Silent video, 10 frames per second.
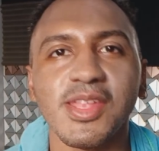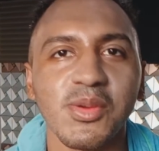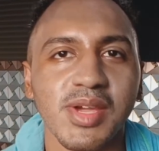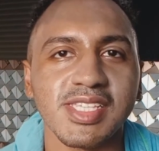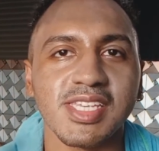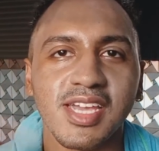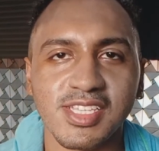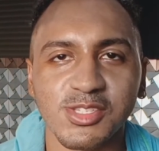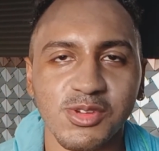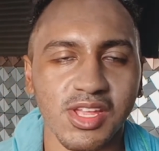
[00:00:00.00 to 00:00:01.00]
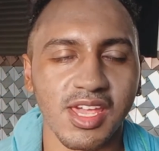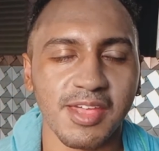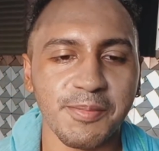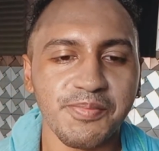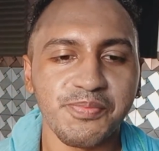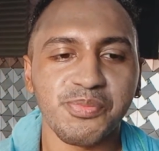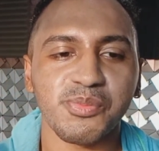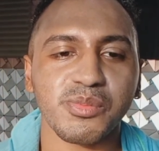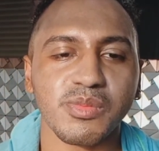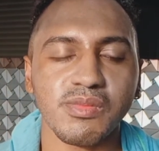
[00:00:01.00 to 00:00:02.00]
Anyways, yesterday,
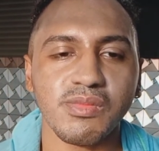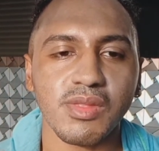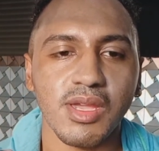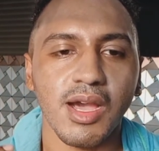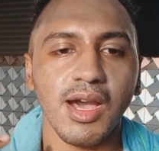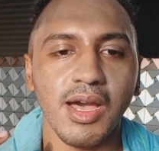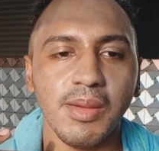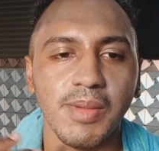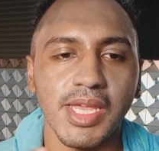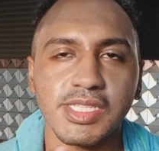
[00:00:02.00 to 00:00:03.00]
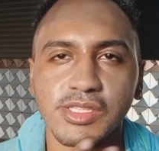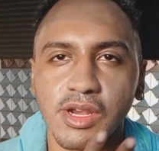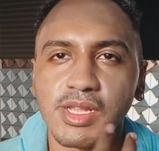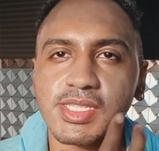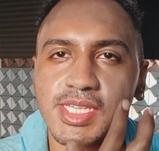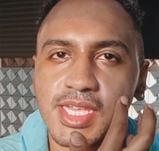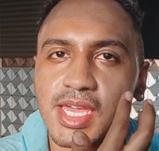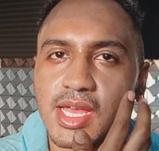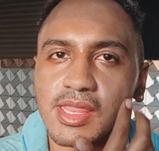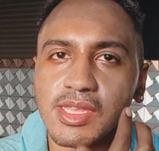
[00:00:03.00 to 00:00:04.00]
It started to
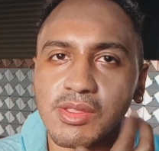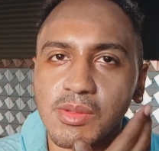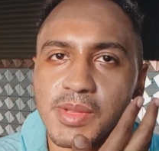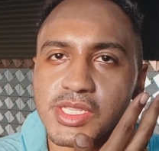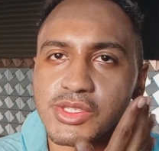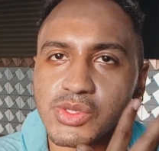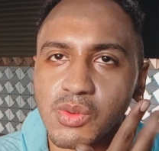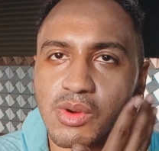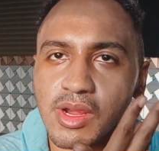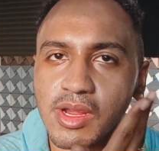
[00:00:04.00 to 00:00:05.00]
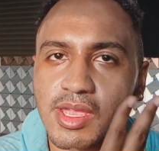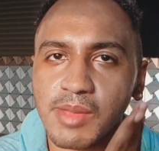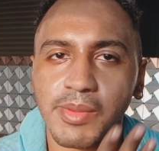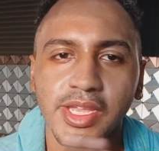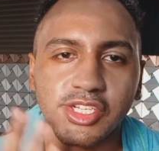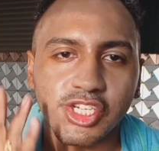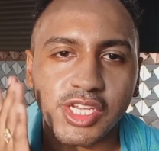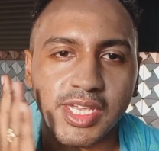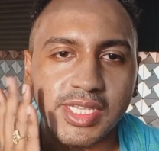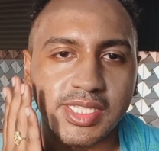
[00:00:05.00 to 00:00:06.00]
get a little bit sore in my
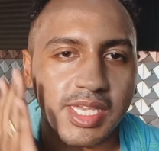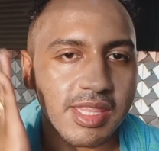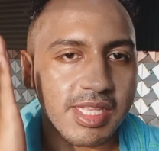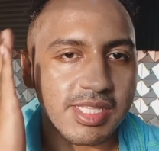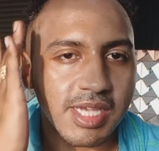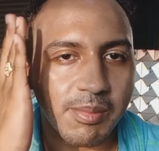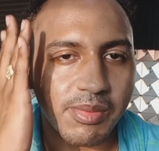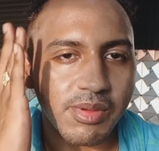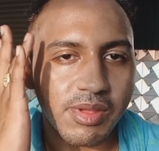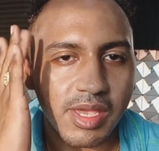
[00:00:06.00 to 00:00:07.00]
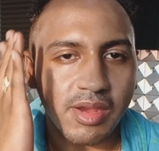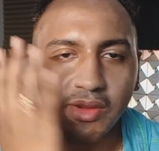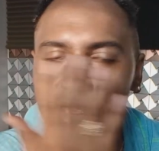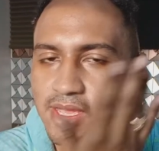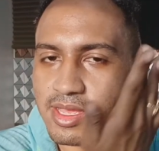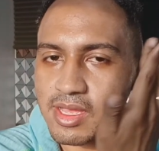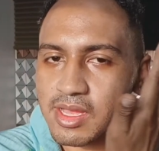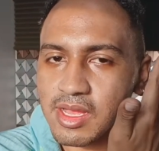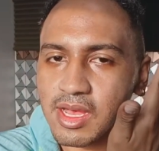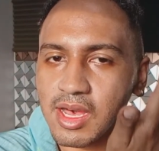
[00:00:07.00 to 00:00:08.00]
cheeks and the temple area,
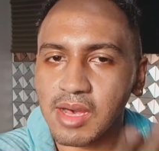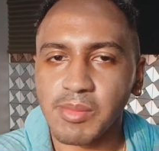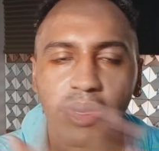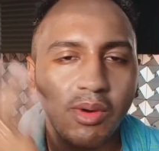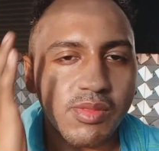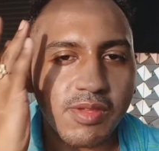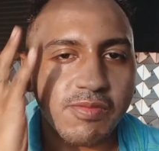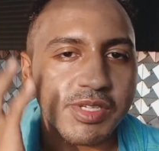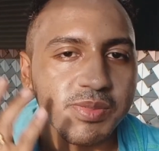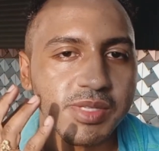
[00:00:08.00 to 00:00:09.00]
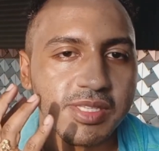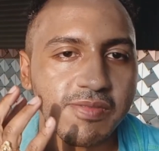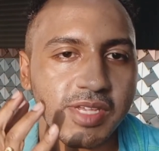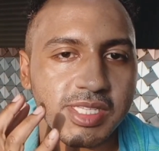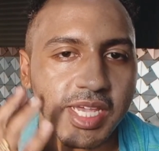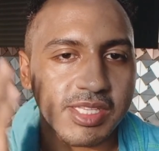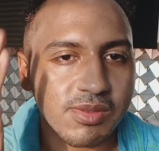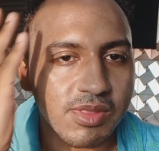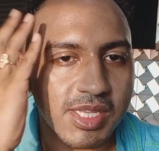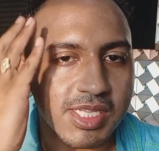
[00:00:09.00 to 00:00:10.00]
but only for specific sides. So